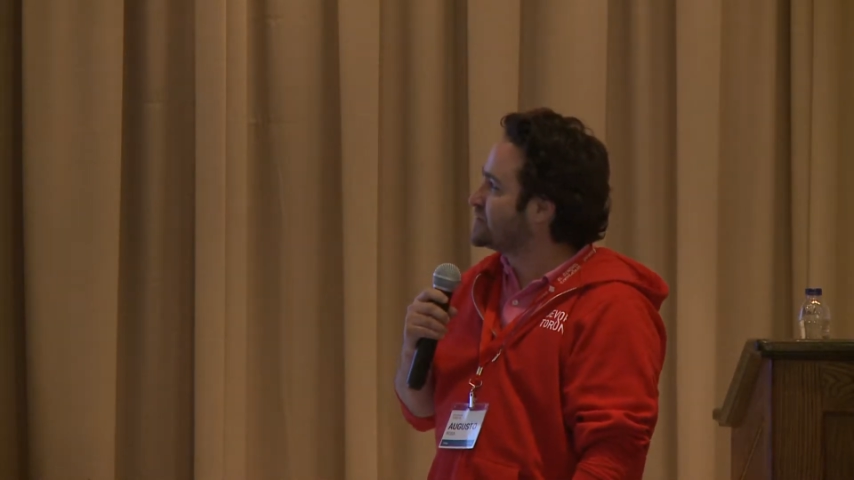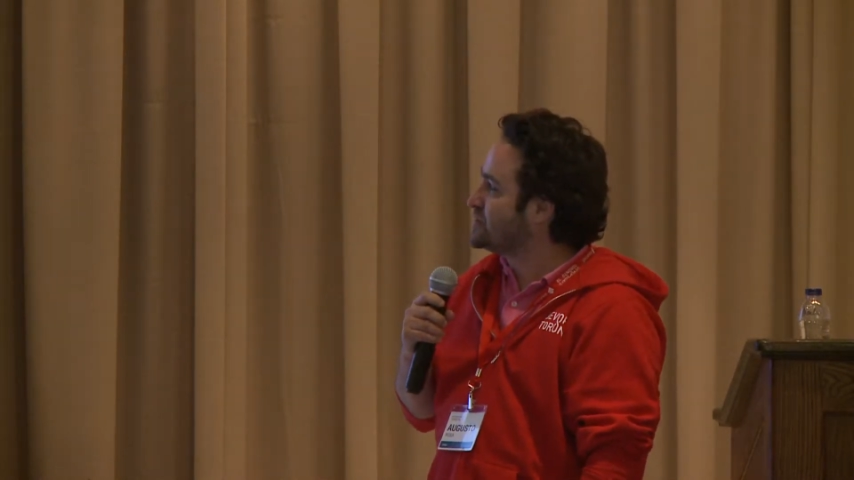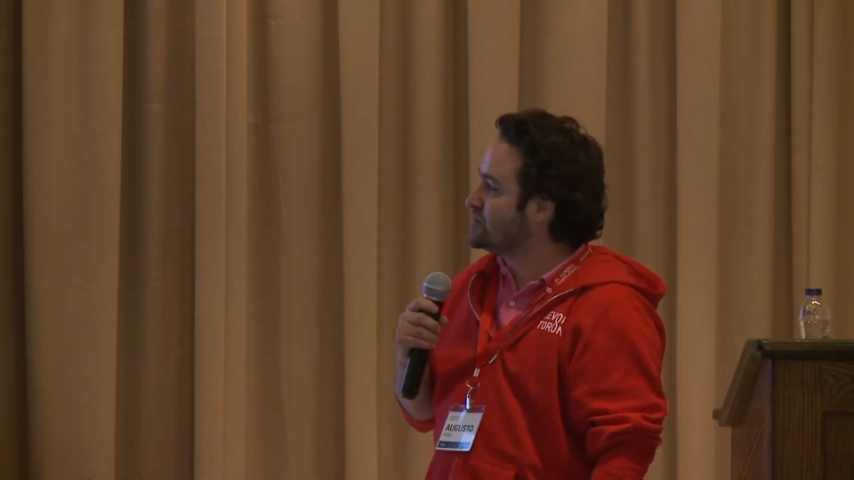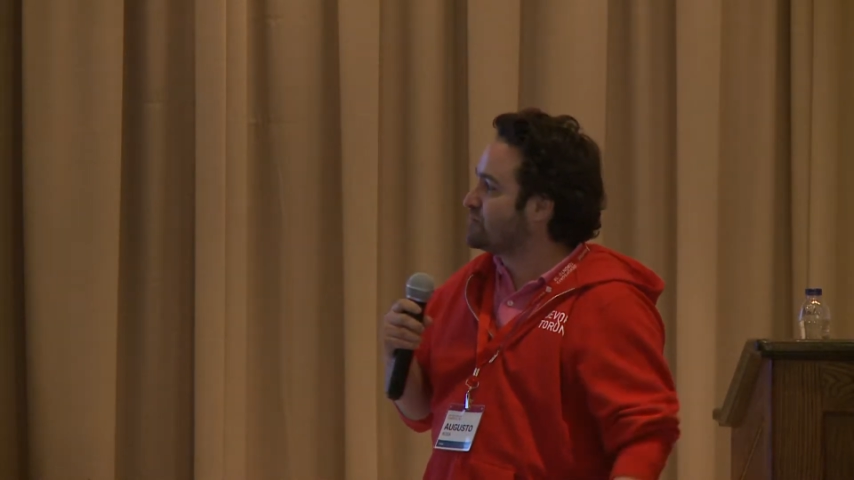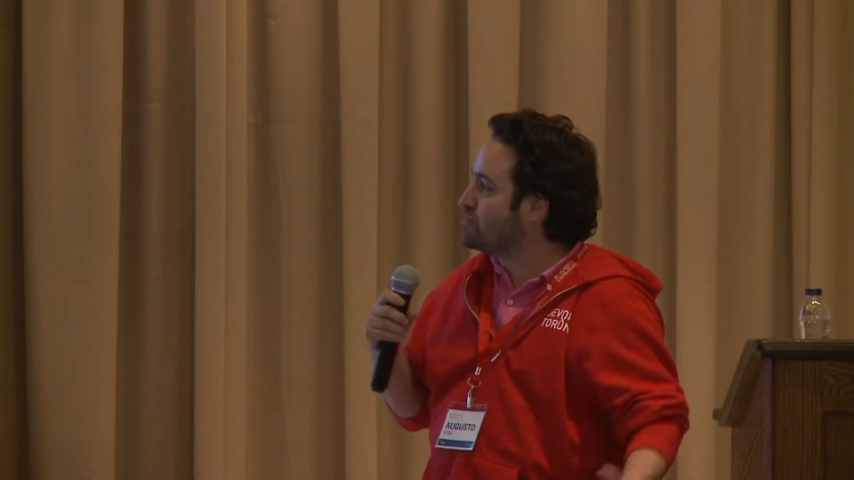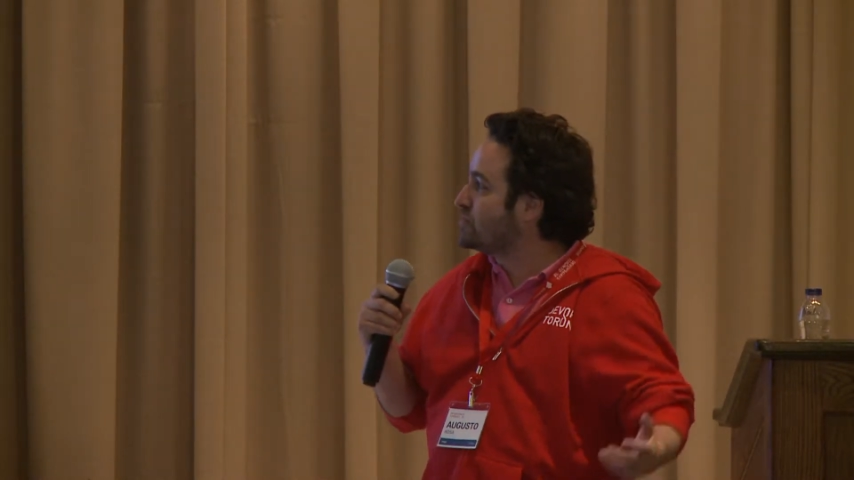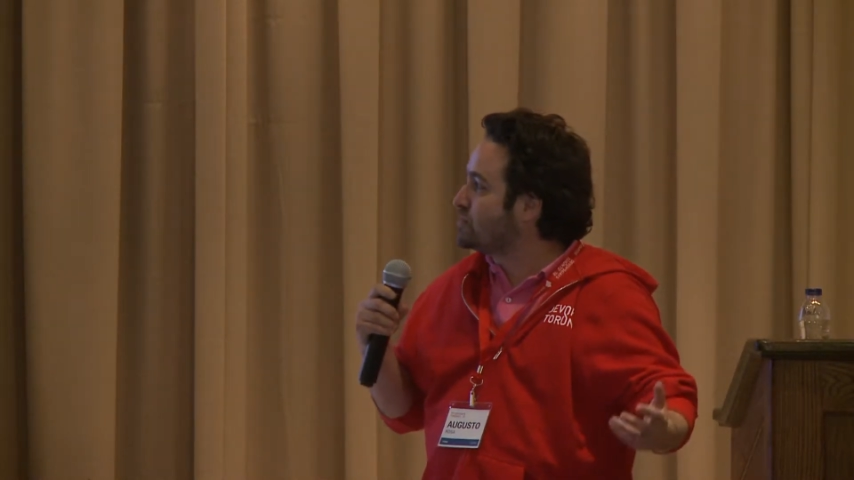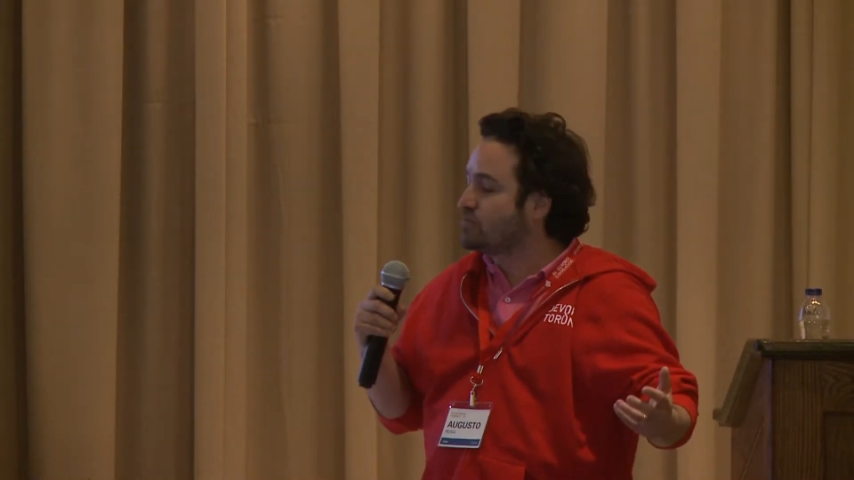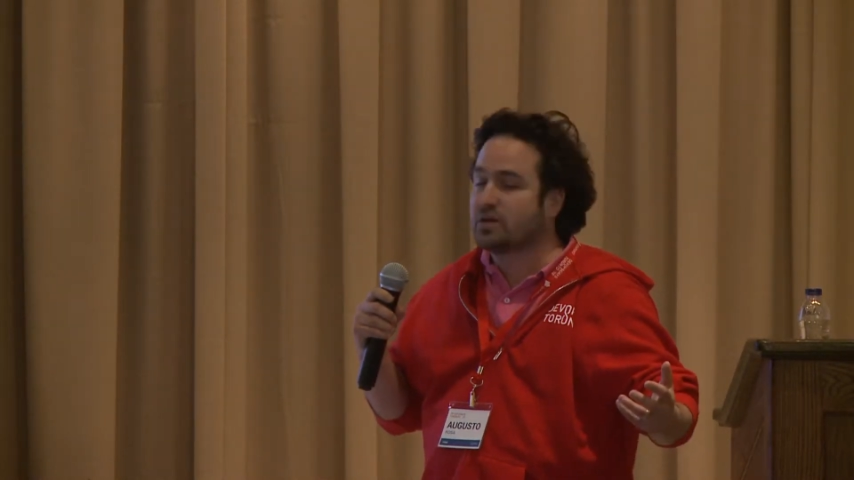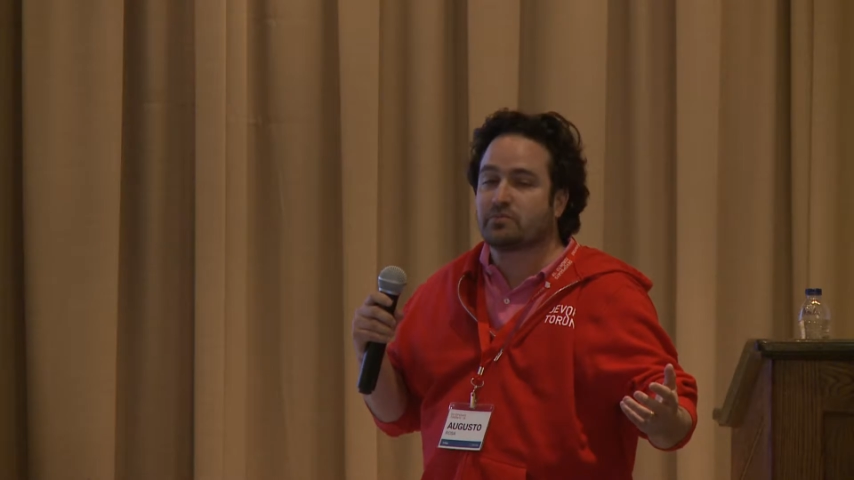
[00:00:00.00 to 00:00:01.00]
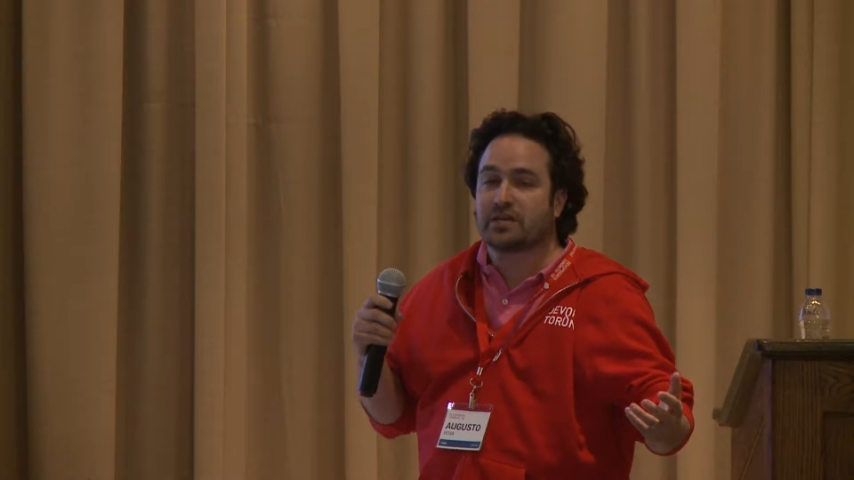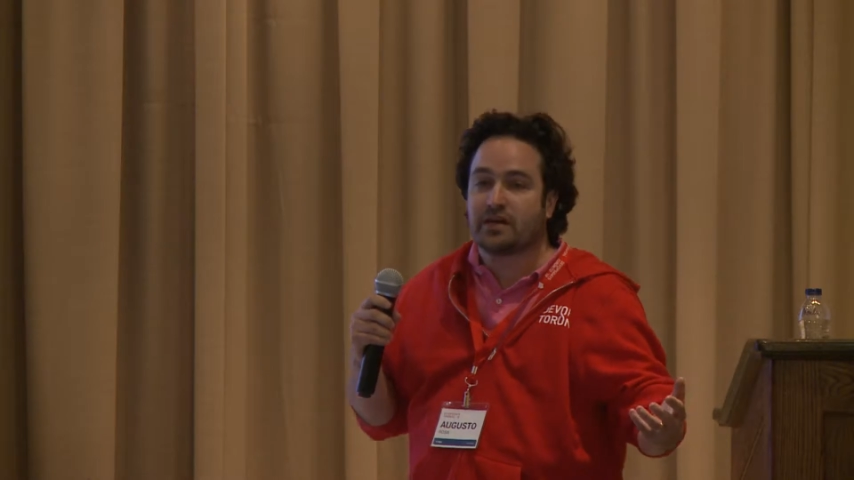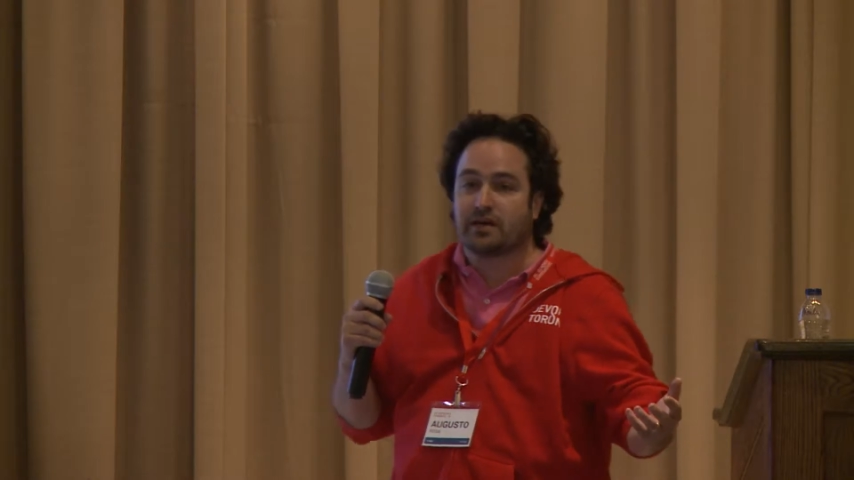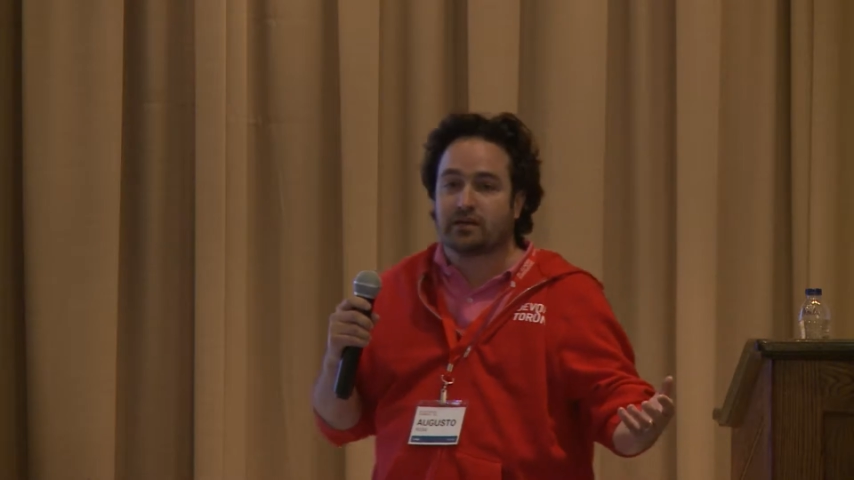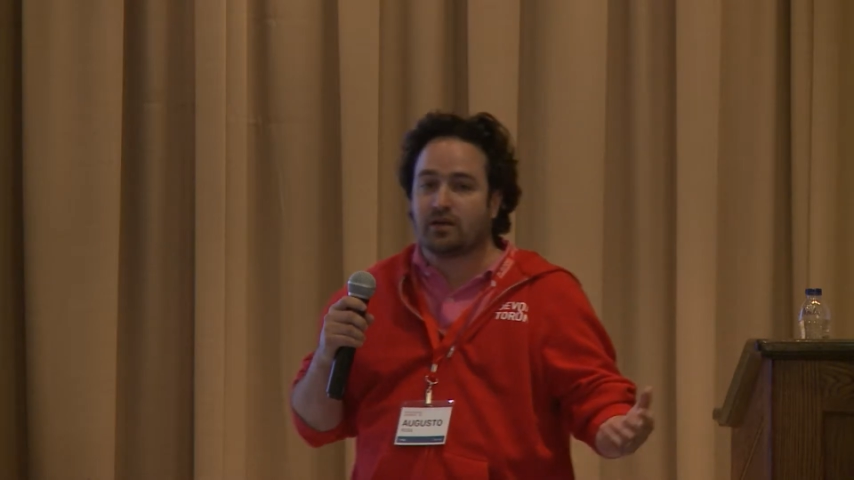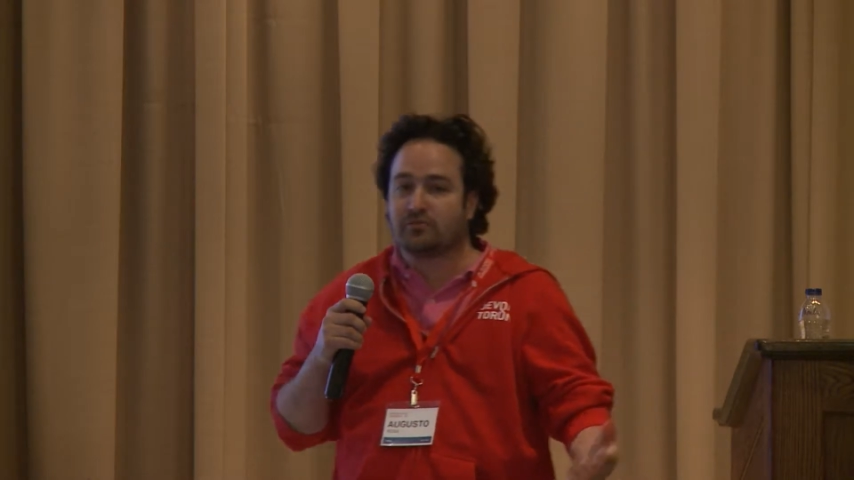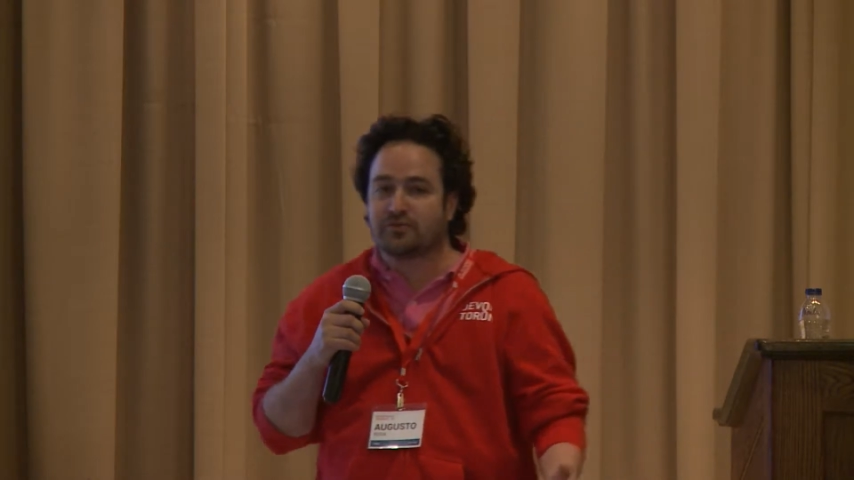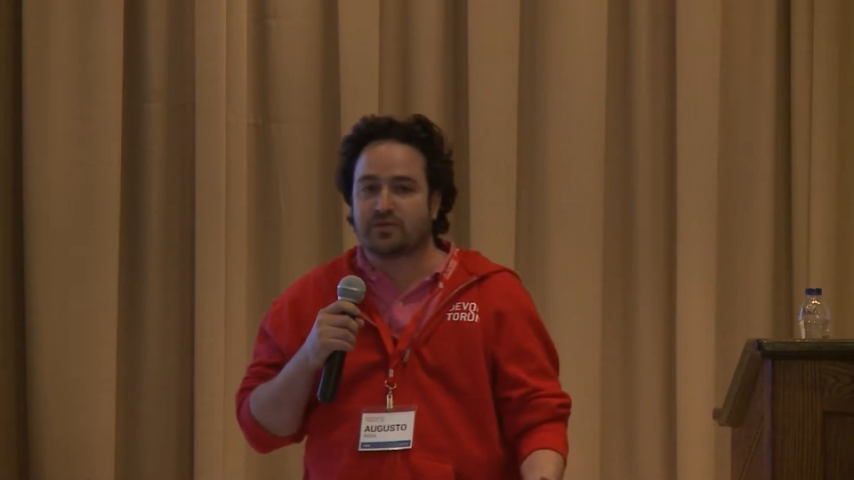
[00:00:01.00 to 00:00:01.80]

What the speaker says: So, I love